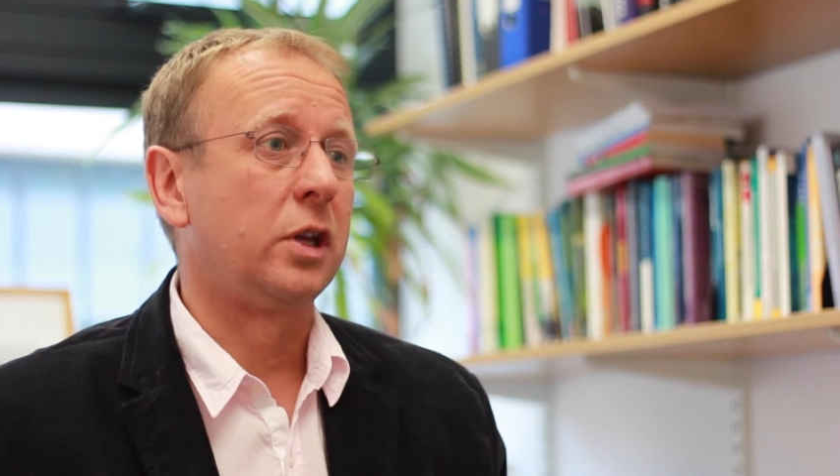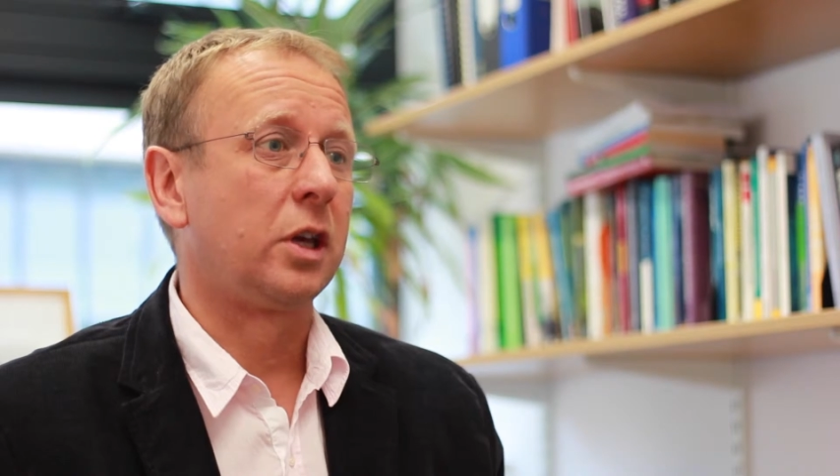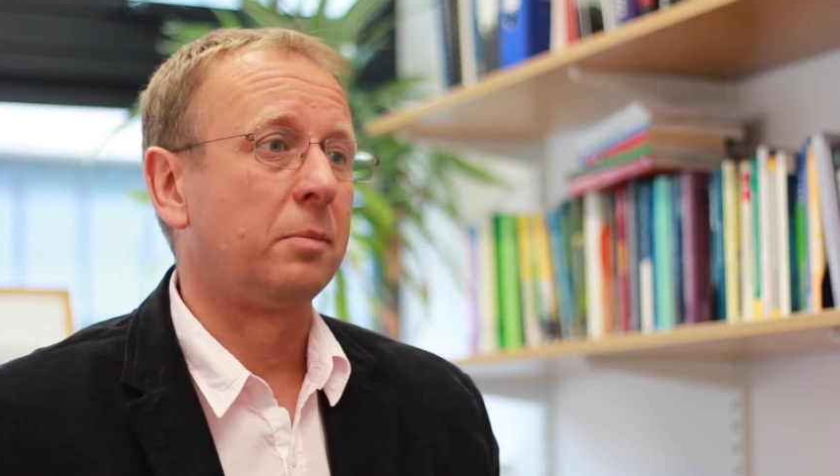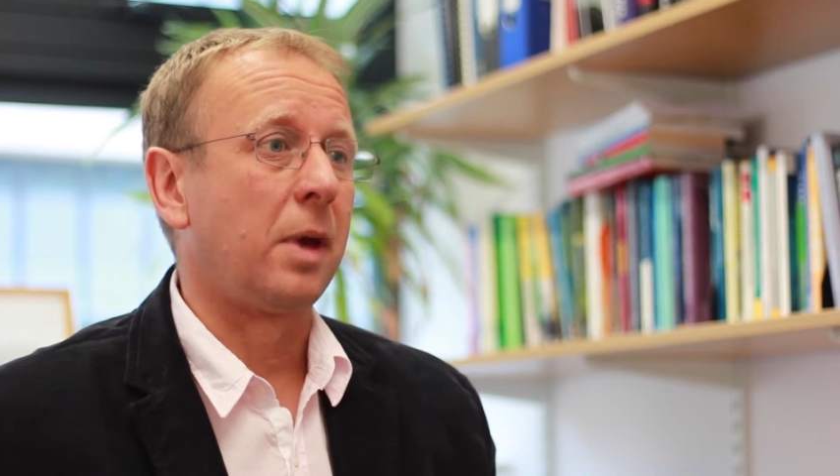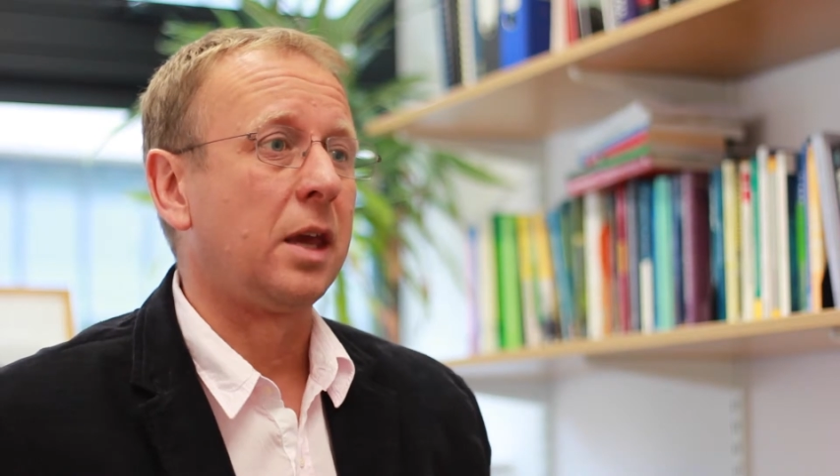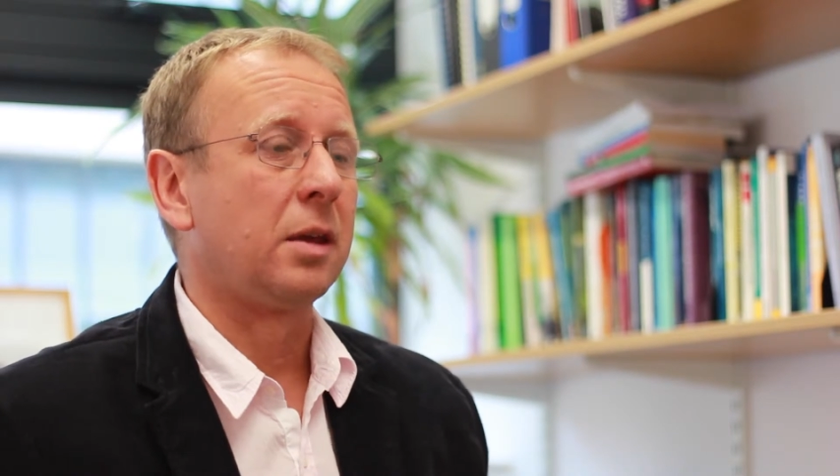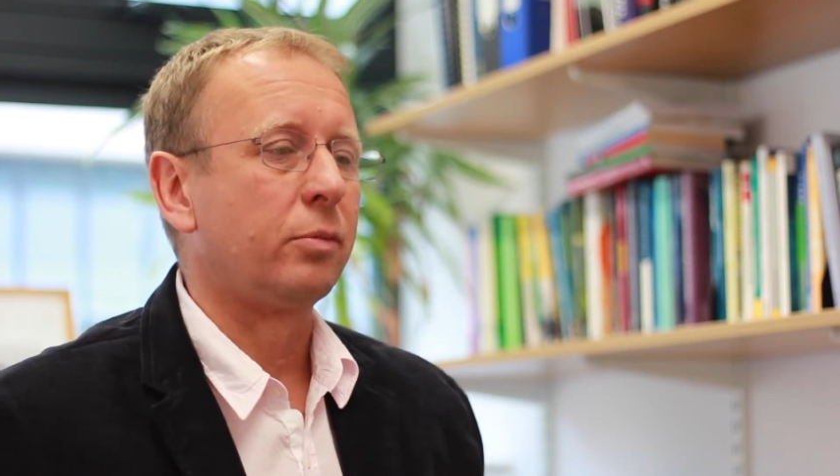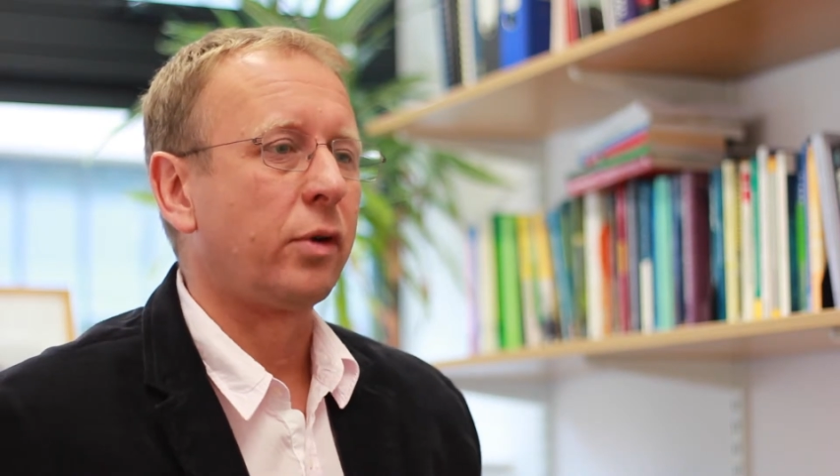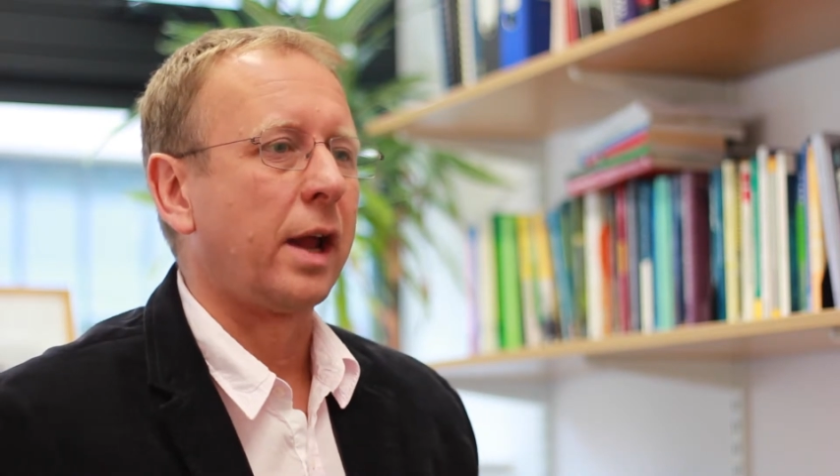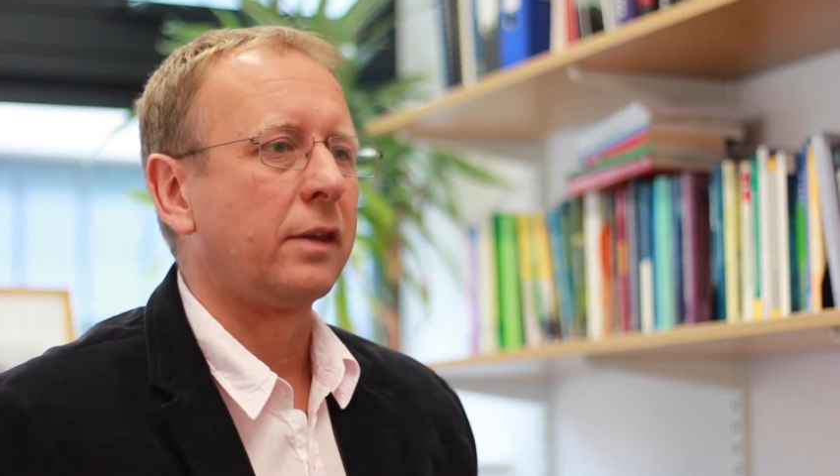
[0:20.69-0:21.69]
it can make in
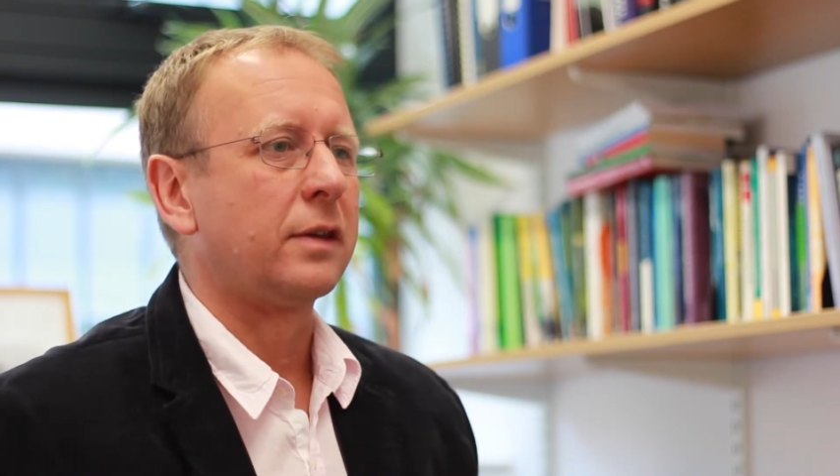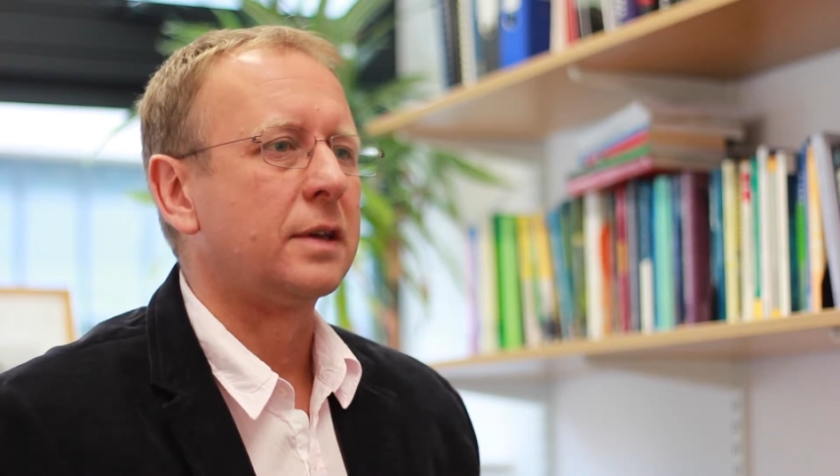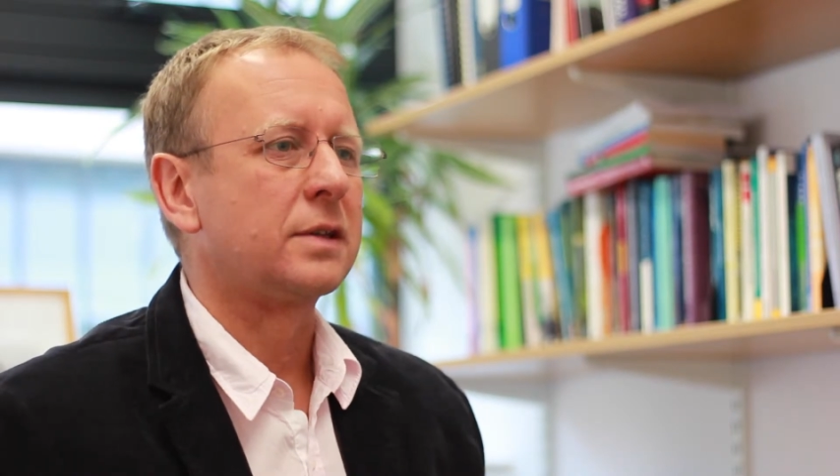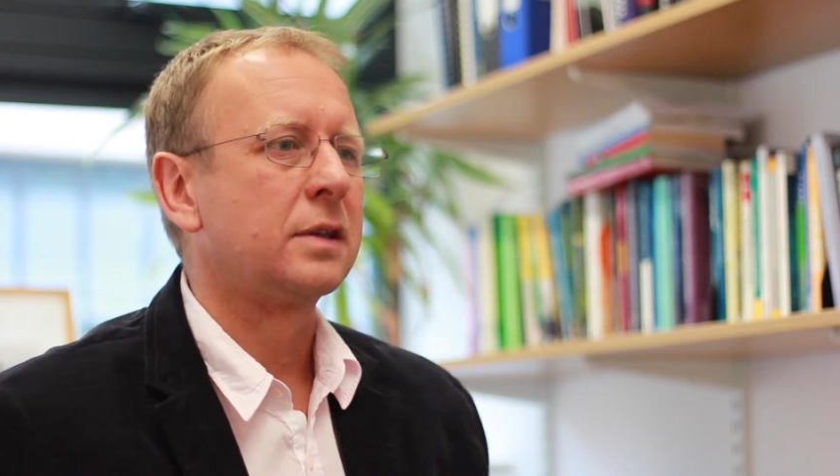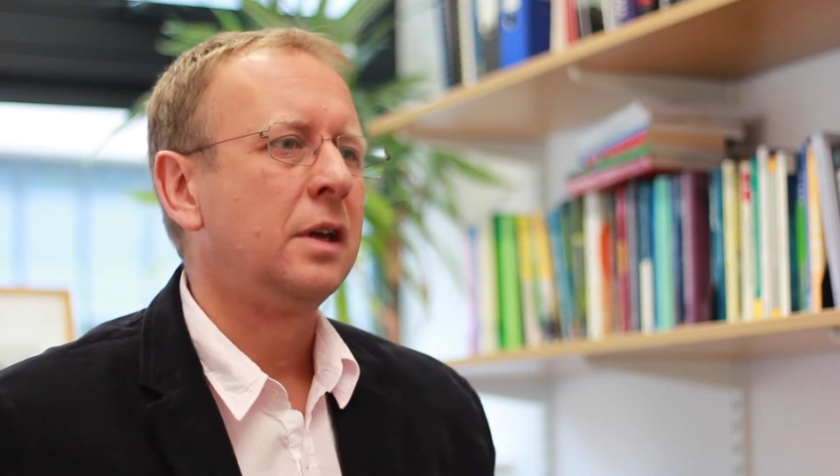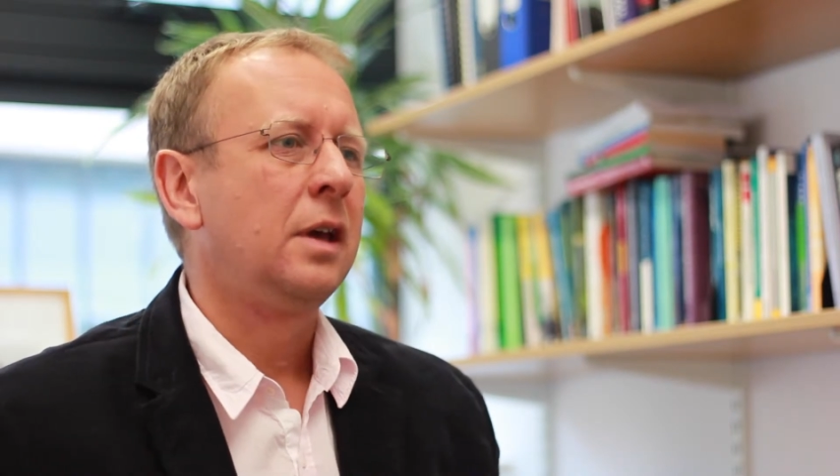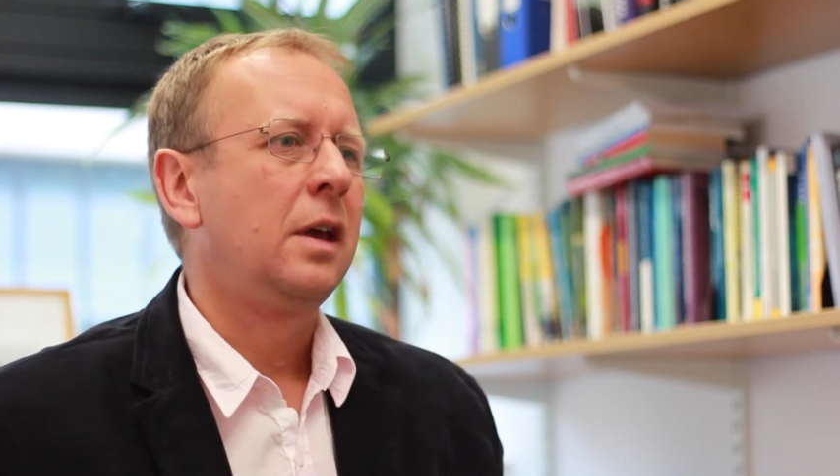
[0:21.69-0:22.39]
practice.